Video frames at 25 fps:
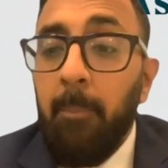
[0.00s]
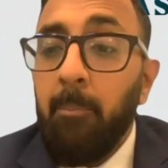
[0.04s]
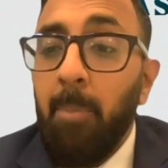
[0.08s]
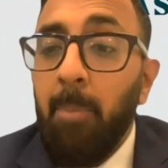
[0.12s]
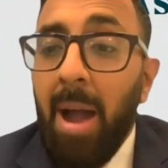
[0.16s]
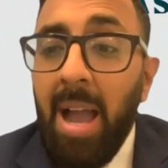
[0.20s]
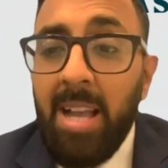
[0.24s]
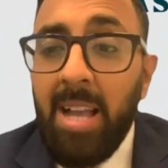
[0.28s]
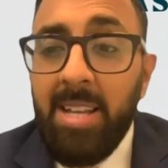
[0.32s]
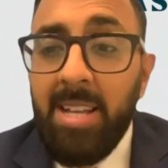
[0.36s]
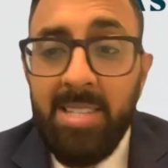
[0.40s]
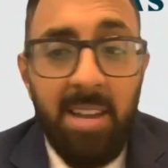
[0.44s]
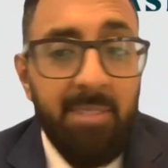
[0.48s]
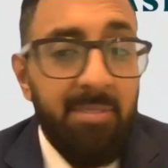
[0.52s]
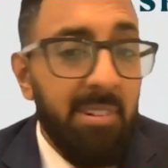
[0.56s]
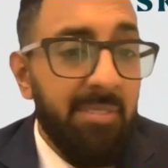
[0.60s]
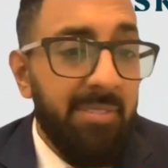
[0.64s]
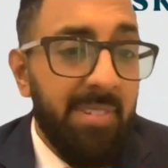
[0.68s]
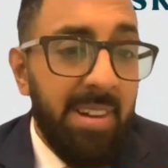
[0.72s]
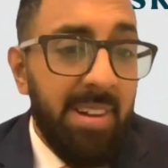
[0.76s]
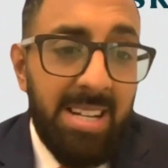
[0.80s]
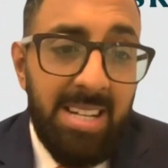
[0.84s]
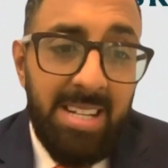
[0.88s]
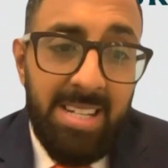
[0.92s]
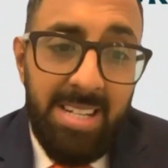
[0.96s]
Banks have
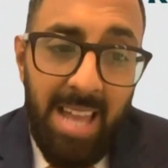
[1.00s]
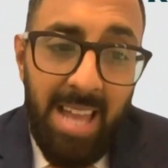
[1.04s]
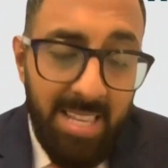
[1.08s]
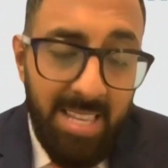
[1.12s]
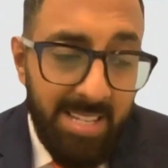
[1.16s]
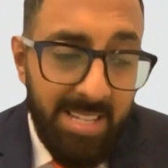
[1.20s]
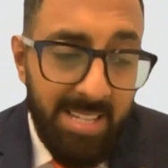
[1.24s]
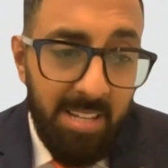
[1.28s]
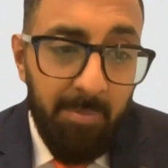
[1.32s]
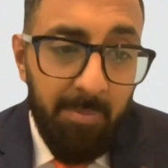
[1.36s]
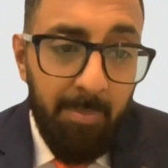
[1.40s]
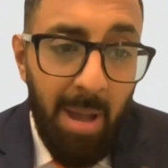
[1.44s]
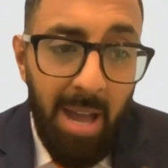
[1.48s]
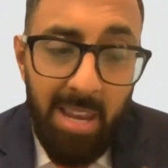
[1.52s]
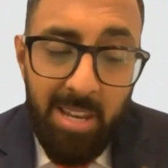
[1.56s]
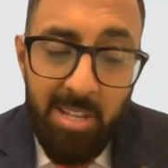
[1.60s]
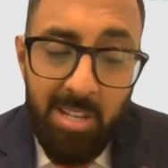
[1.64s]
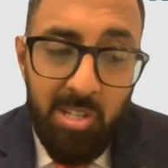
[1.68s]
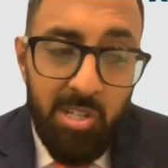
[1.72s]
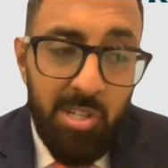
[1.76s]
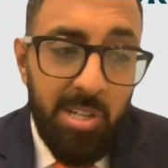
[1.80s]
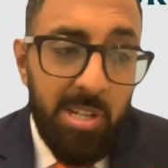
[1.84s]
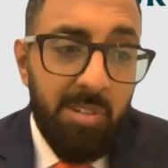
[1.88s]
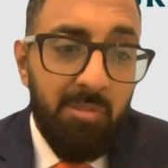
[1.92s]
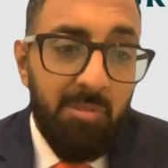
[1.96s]
a fantastic
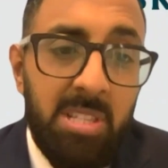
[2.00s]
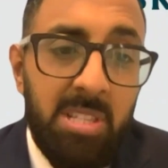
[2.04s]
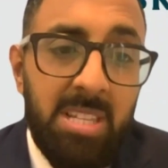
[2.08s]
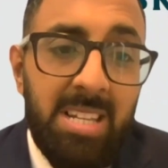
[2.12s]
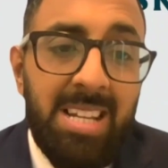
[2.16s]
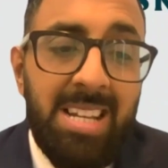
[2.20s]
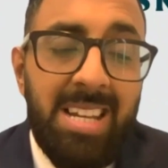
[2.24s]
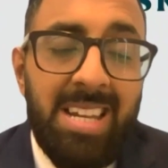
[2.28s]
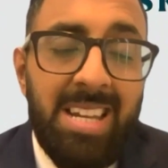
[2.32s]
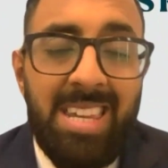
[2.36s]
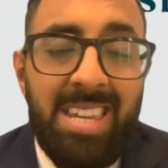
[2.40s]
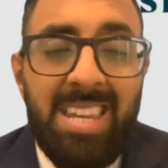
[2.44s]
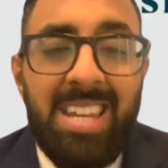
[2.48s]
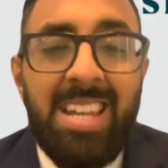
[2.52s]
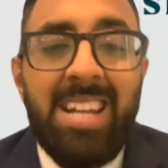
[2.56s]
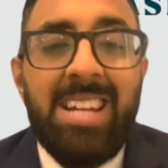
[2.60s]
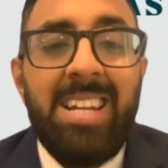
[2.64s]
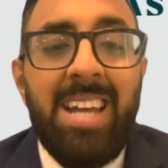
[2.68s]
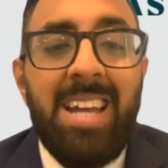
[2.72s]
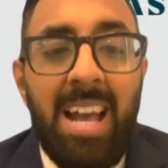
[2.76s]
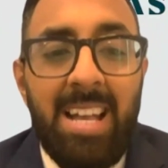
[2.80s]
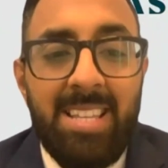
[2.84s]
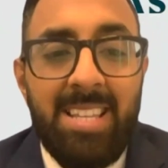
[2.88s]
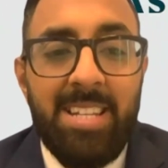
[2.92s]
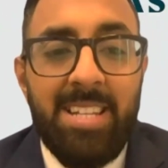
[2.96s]
balance with
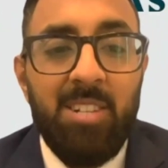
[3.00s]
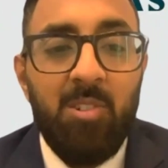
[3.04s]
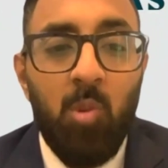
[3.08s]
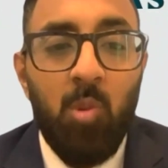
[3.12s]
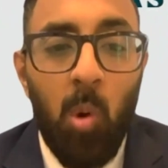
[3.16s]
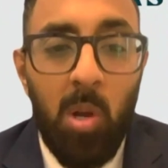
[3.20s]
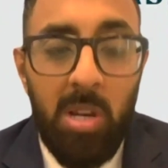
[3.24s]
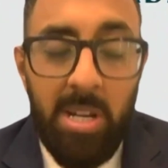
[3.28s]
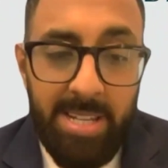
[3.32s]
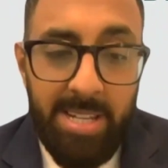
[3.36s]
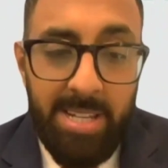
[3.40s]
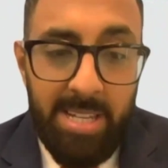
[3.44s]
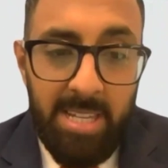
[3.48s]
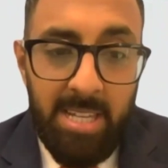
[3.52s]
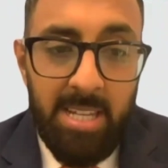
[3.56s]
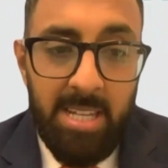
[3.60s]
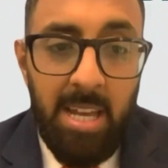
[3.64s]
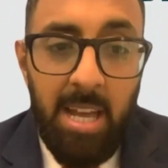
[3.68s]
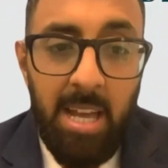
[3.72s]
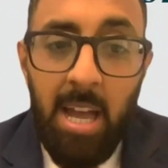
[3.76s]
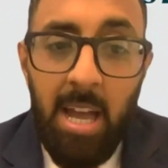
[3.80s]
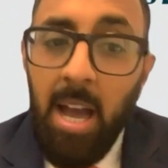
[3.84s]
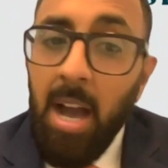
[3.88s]
great asset quality.